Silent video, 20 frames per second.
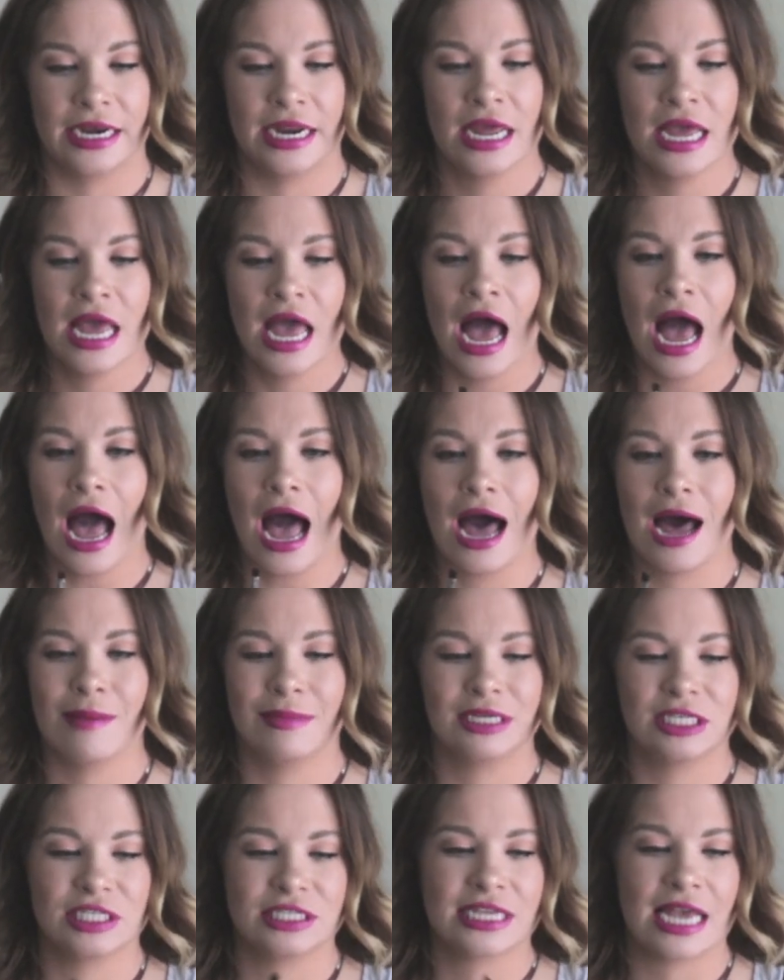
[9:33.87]

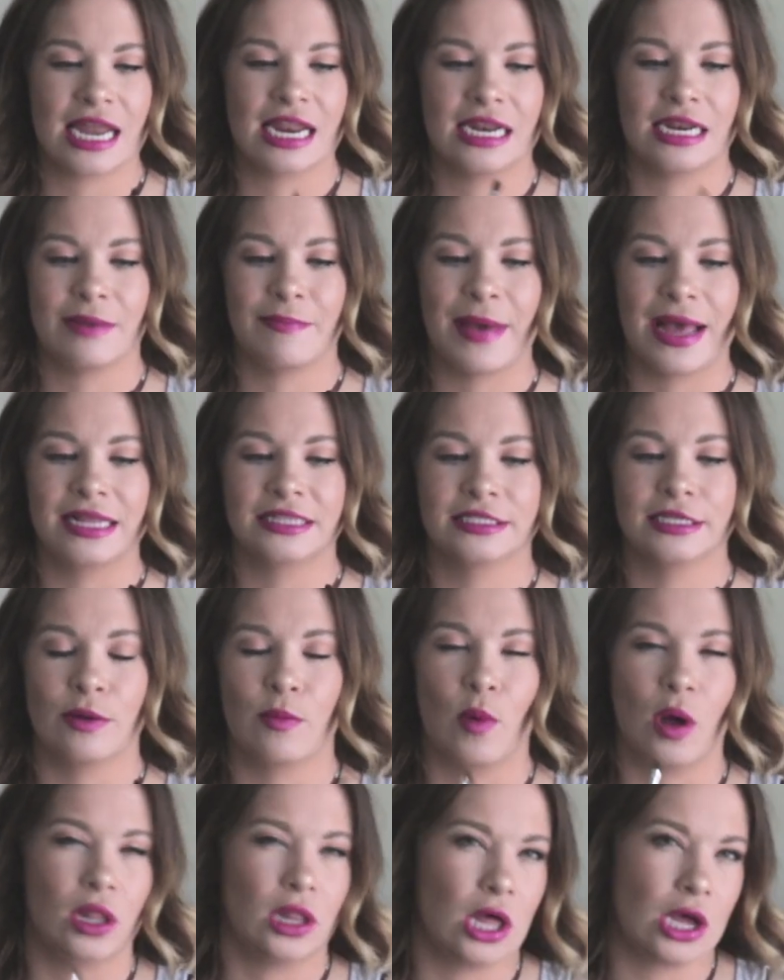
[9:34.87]
It just kind of depends on
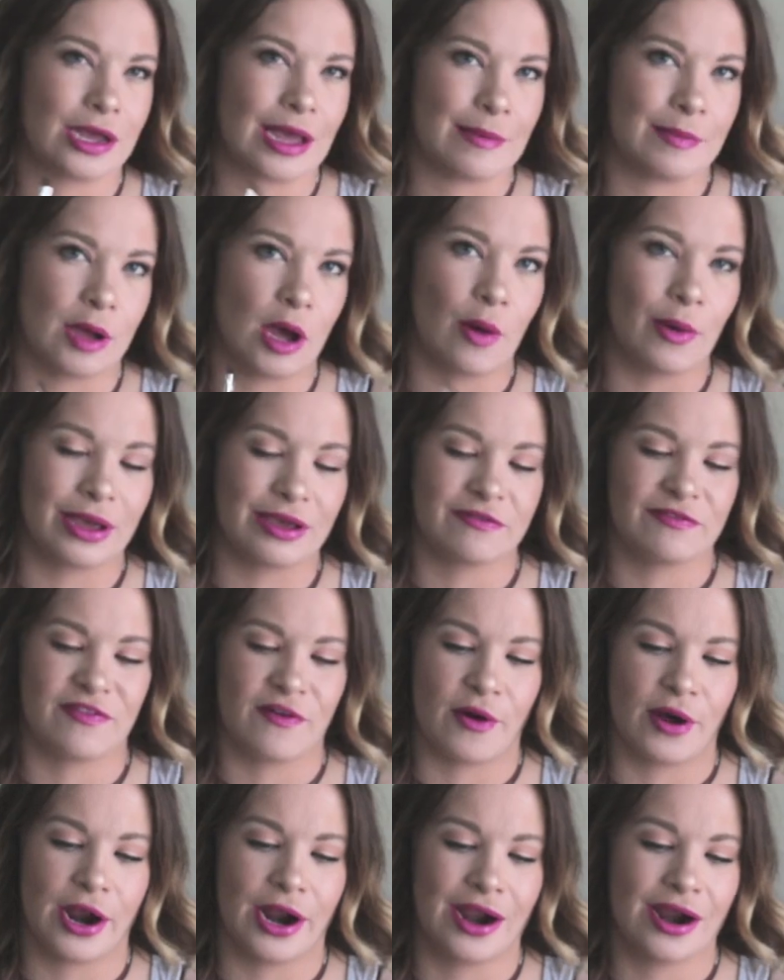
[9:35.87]
what look I'm going
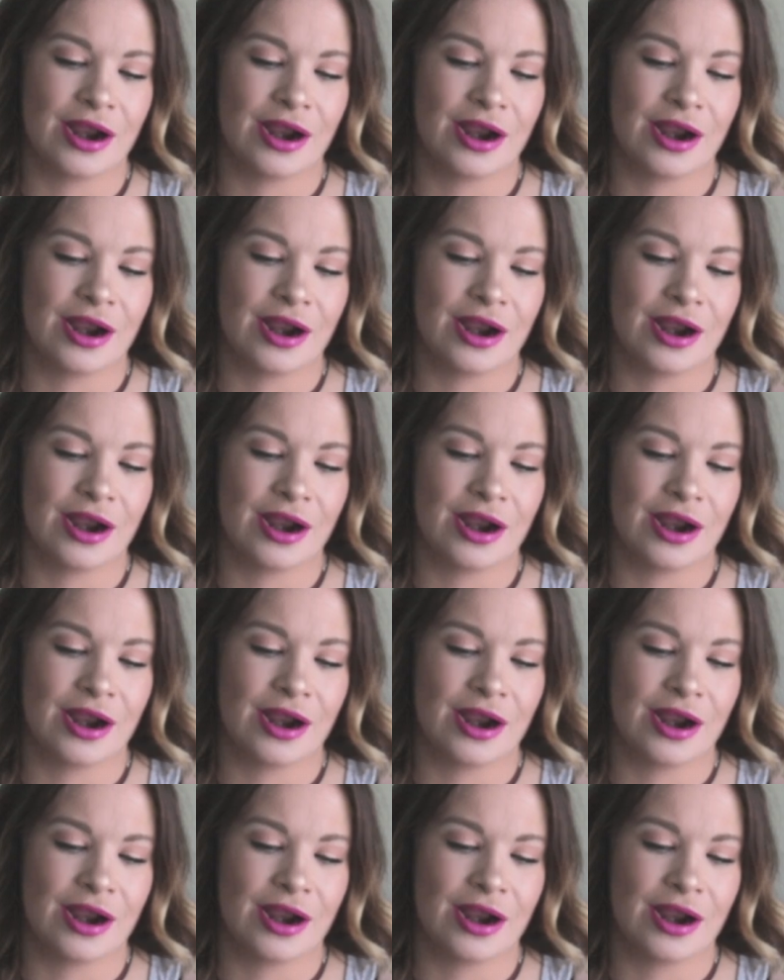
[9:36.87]
for.